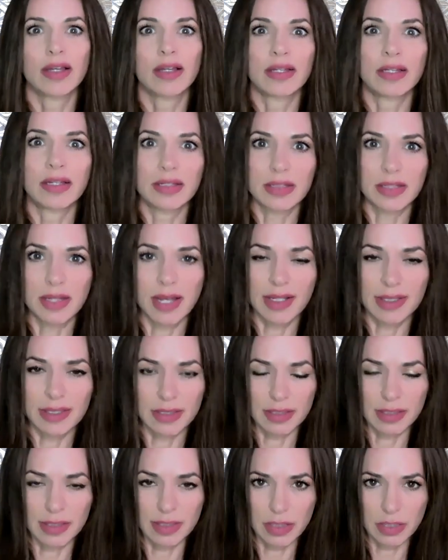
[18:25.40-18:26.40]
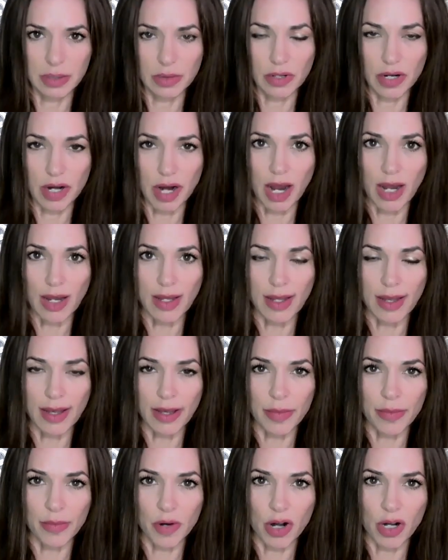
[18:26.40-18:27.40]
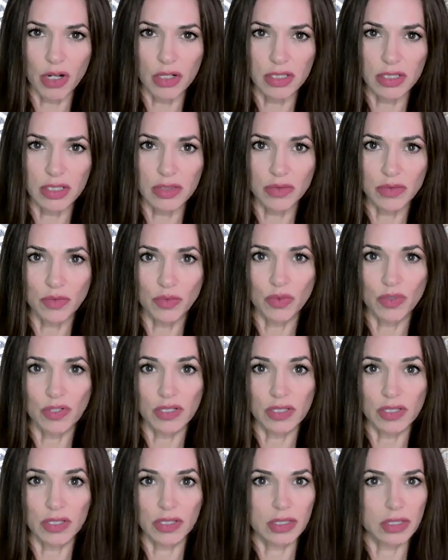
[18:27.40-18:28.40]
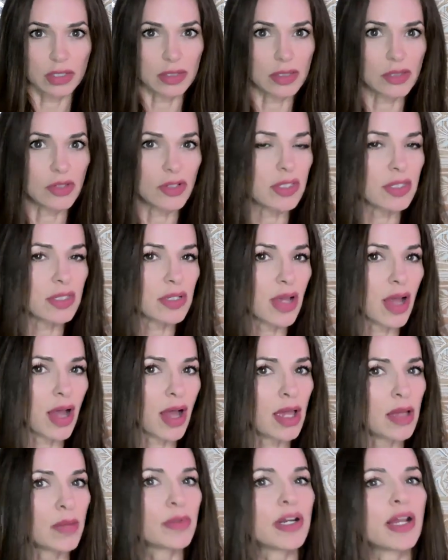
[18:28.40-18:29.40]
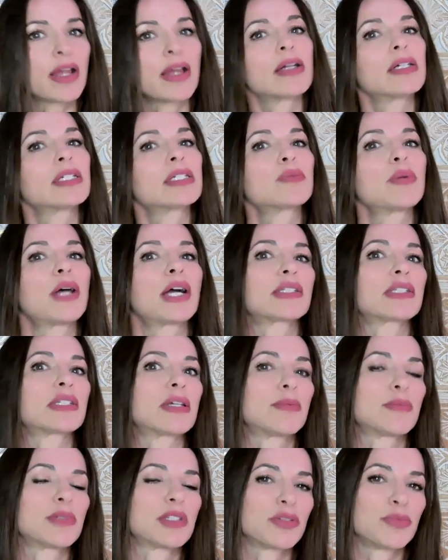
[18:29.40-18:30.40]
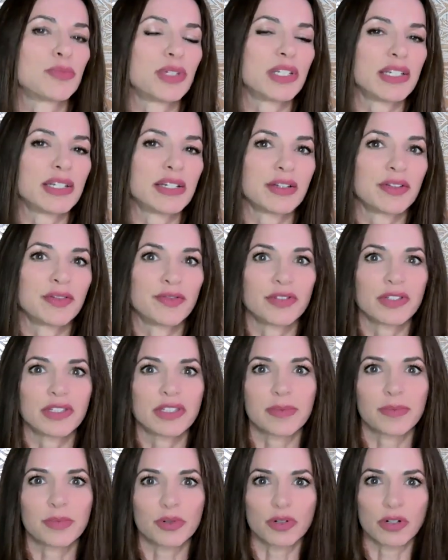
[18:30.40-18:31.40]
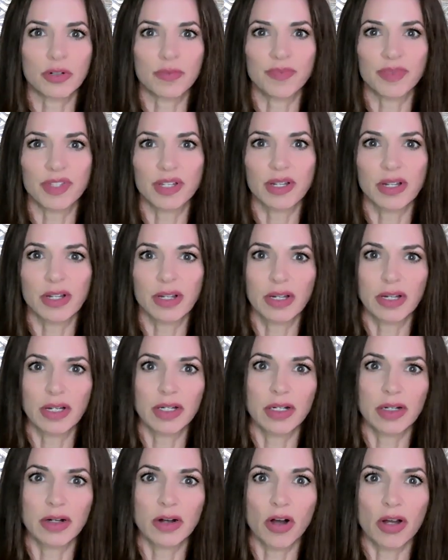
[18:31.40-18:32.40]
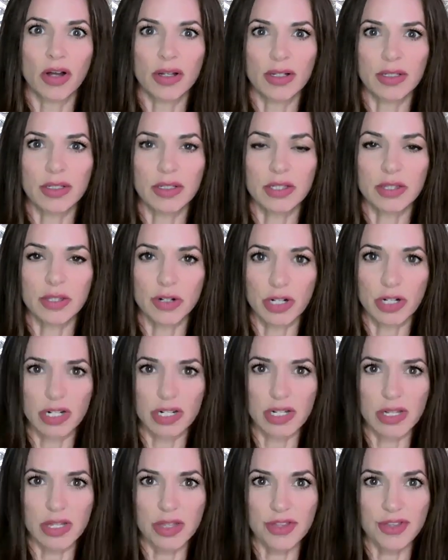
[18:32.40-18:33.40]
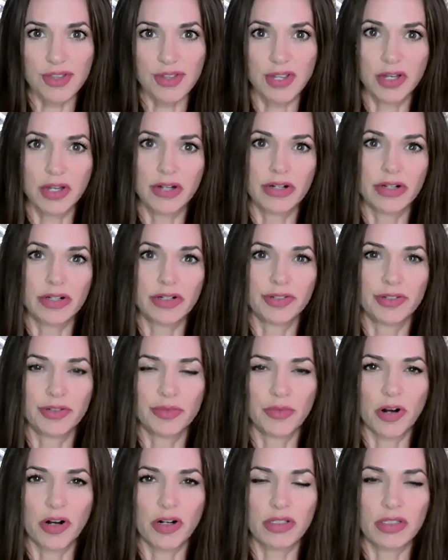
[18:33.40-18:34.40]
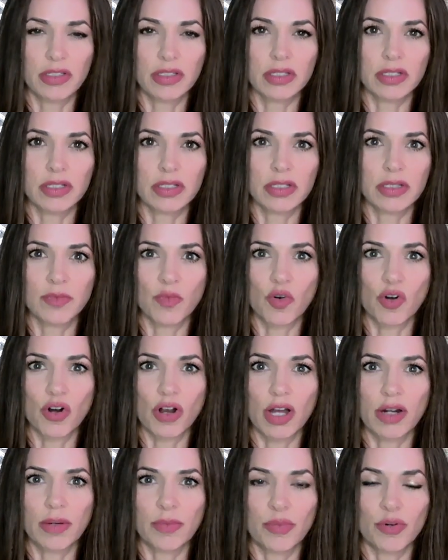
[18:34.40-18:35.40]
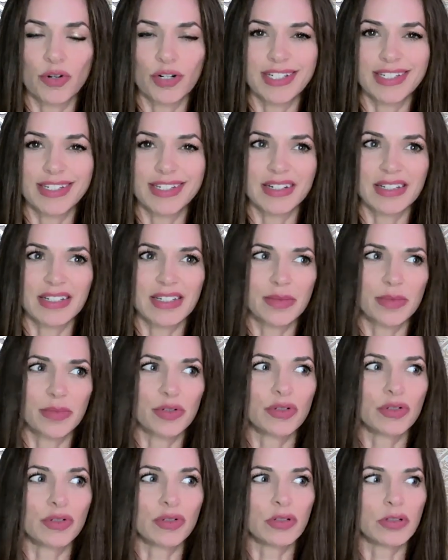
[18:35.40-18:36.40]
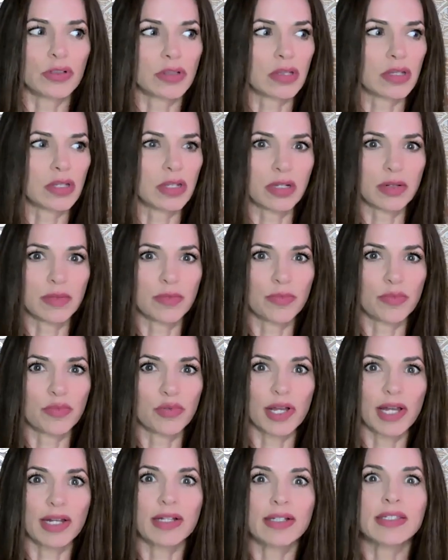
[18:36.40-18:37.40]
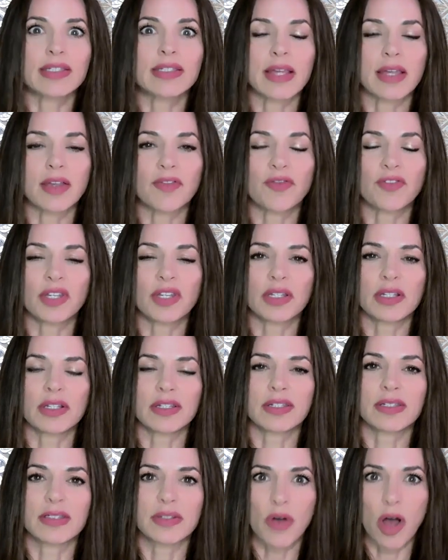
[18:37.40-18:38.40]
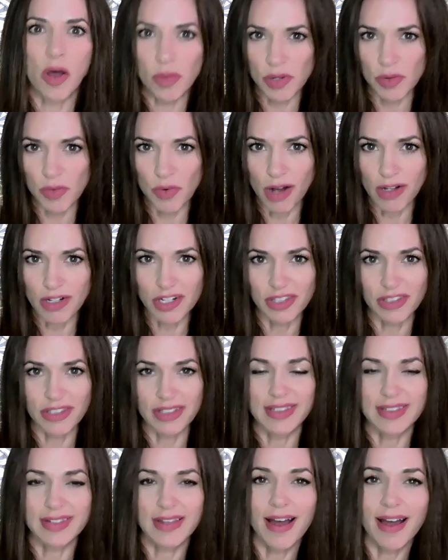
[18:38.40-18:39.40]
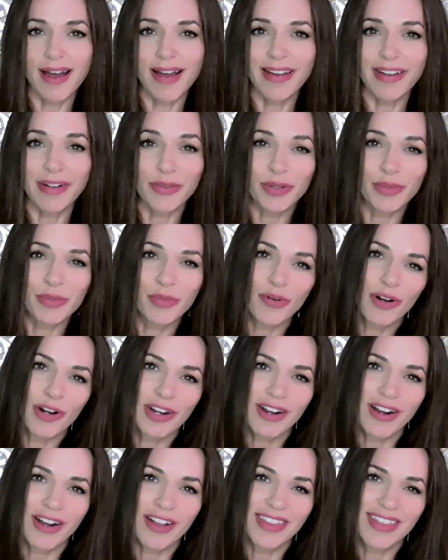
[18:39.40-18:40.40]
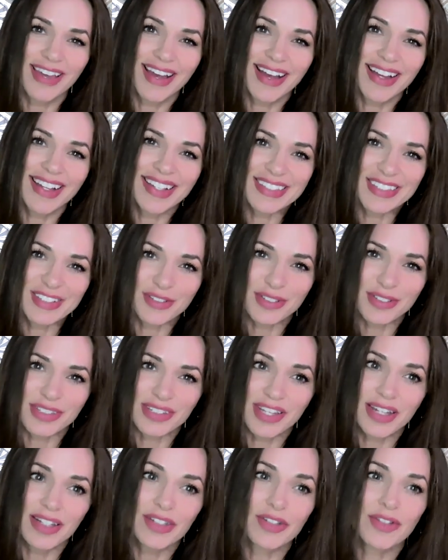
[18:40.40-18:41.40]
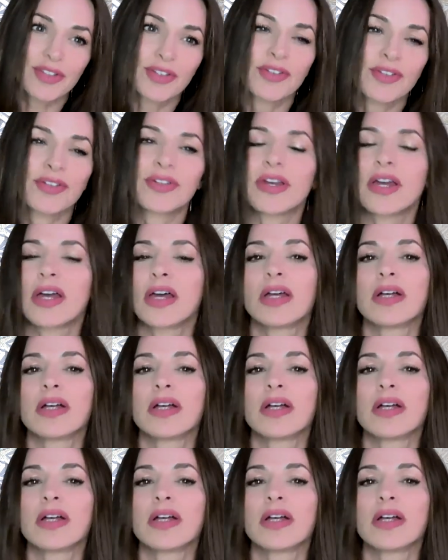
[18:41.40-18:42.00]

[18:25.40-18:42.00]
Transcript: In Texas, here where I am, Mars is still in the sky, but I expect him to be invisible August 30th, although Mars is more unpredictable than planets like Venus. So I'll be watching the sky and reporting on that. So stay tuned.